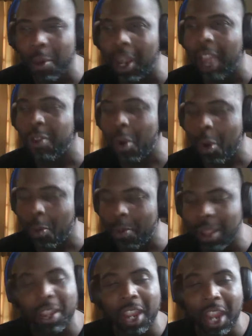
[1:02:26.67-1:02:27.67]
to hope that the
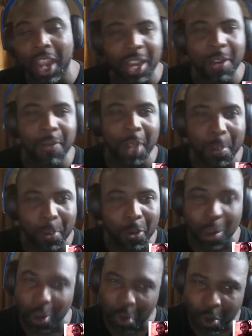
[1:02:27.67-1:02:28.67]
indie developers can
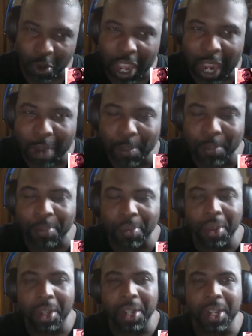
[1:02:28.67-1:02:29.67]
do the same.
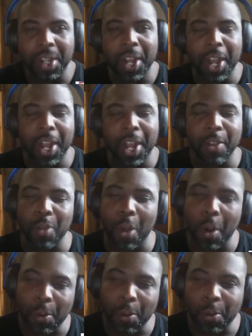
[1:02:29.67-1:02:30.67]

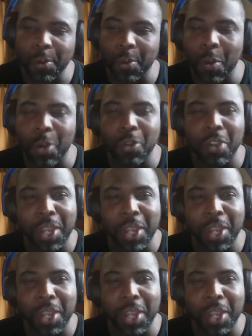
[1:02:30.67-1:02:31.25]
So we'll see.